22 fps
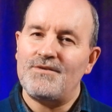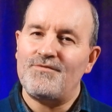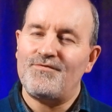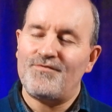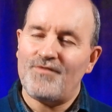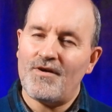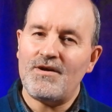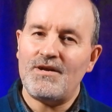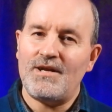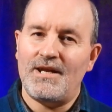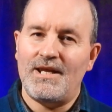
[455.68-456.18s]
And
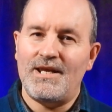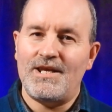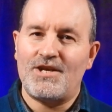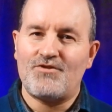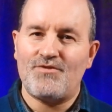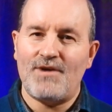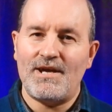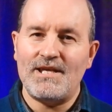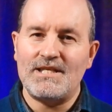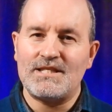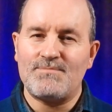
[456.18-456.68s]
finally,
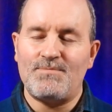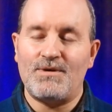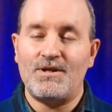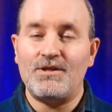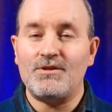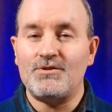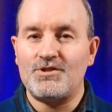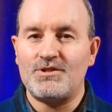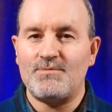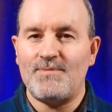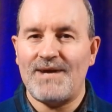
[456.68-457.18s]
Craig's
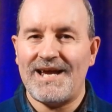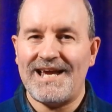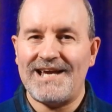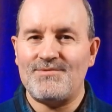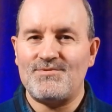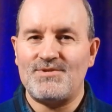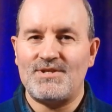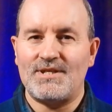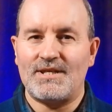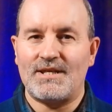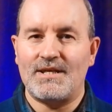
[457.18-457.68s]
penultimate
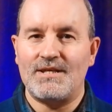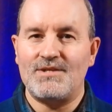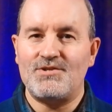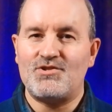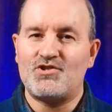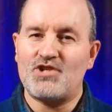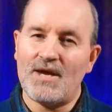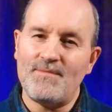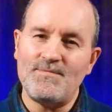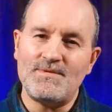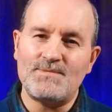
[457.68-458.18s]
outing as
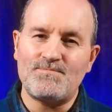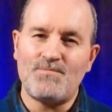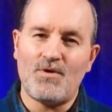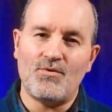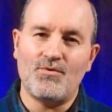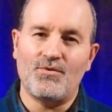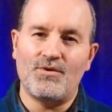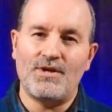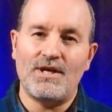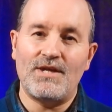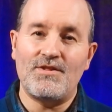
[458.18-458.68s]
James Bond